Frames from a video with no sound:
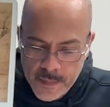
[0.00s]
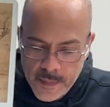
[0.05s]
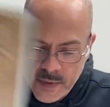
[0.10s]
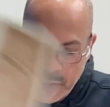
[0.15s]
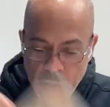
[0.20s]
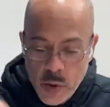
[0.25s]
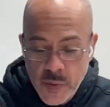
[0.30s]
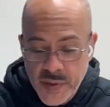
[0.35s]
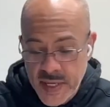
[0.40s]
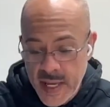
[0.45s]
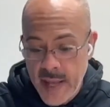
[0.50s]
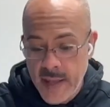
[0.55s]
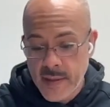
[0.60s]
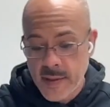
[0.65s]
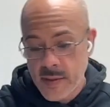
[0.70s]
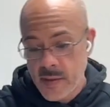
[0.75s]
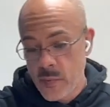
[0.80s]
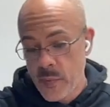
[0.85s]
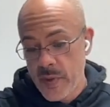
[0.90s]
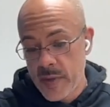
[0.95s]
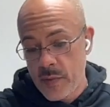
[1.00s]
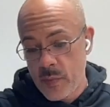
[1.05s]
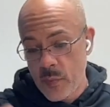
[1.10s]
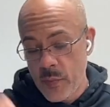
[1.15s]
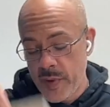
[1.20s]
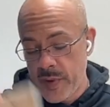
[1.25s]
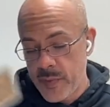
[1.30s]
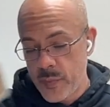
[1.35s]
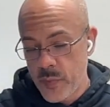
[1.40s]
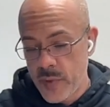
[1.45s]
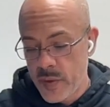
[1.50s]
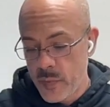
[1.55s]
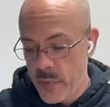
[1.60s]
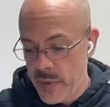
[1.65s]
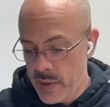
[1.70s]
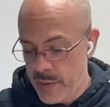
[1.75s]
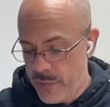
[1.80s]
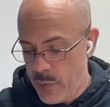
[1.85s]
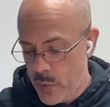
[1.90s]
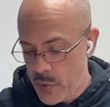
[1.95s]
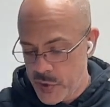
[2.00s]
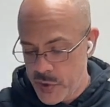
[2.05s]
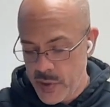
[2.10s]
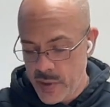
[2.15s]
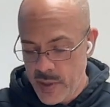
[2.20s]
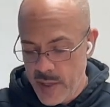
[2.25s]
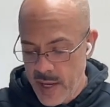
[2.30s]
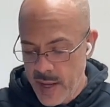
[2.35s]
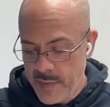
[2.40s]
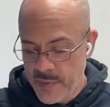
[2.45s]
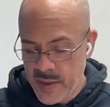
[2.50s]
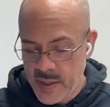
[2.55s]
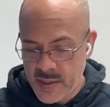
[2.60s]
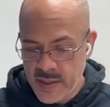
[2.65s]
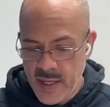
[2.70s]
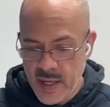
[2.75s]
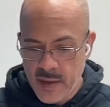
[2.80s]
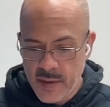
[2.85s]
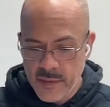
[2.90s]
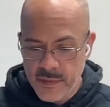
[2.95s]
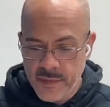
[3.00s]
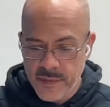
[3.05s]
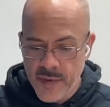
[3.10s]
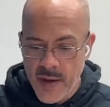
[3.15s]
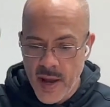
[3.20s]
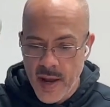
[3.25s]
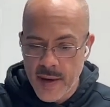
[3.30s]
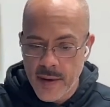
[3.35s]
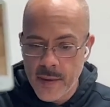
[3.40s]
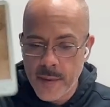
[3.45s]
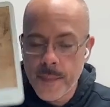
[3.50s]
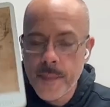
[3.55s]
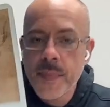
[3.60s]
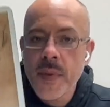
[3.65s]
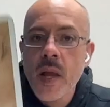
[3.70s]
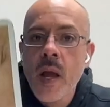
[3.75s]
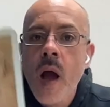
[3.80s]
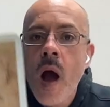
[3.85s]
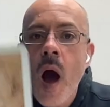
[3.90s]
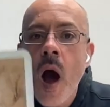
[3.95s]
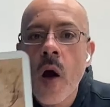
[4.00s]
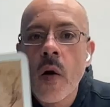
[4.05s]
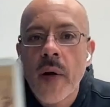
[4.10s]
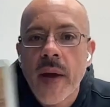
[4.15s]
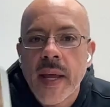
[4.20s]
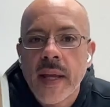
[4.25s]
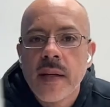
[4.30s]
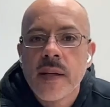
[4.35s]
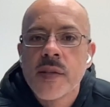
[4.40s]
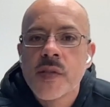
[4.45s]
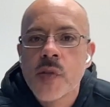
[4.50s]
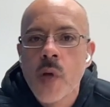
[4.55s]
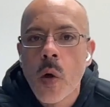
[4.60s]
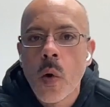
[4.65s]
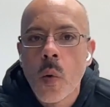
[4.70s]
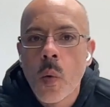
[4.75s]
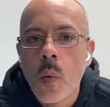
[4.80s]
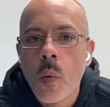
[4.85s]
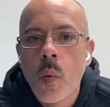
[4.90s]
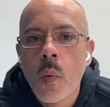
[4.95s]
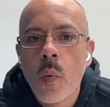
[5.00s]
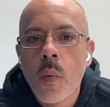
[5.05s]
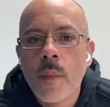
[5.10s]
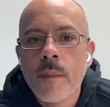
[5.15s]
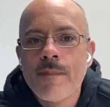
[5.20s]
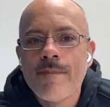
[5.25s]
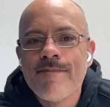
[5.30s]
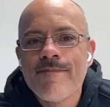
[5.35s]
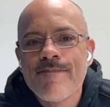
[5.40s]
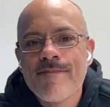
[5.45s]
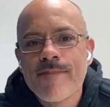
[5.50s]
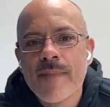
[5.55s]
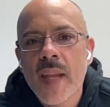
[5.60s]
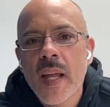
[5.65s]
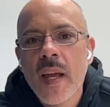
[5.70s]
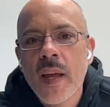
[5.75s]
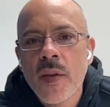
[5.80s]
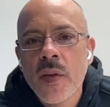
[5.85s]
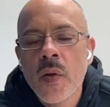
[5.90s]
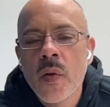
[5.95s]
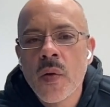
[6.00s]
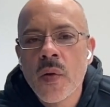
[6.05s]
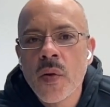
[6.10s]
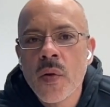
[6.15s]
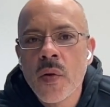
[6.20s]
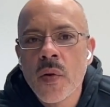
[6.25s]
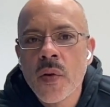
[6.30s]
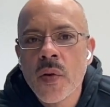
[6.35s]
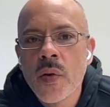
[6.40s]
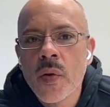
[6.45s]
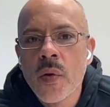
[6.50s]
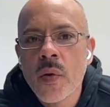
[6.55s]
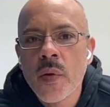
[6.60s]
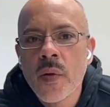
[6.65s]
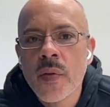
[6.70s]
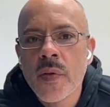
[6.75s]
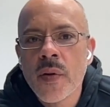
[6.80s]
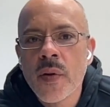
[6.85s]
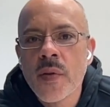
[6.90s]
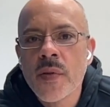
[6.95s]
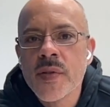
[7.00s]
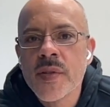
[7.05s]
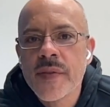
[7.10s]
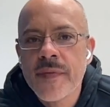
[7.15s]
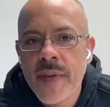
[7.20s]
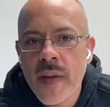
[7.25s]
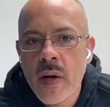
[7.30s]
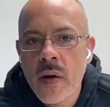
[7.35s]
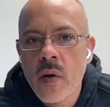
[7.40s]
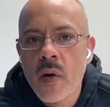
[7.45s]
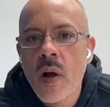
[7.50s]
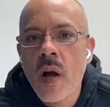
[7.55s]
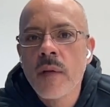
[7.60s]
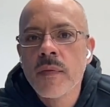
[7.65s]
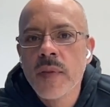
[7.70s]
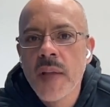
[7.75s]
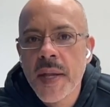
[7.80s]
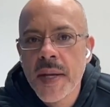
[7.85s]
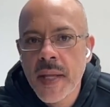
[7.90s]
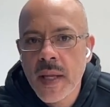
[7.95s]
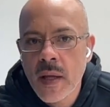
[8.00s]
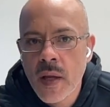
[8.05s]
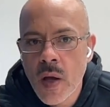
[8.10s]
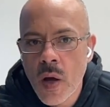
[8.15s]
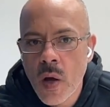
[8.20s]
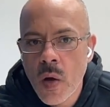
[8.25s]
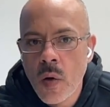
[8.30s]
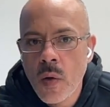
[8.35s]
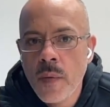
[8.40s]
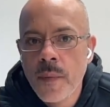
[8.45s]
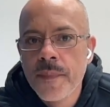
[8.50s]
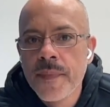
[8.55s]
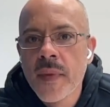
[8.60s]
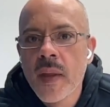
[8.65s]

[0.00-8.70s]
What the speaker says: 2 10s with the Wheel of Fortune and the 10 of Fire. All right, so there's fear of letting go.